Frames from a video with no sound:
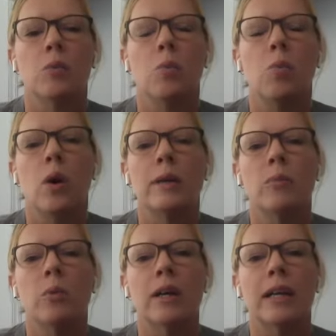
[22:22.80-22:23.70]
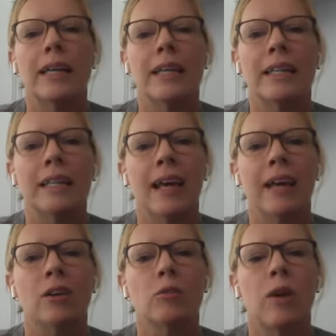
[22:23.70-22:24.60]
One more
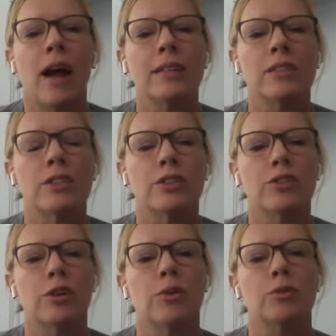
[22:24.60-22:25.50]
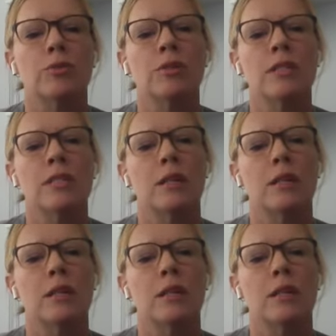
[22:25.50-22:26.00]
inhale, rise to your toes.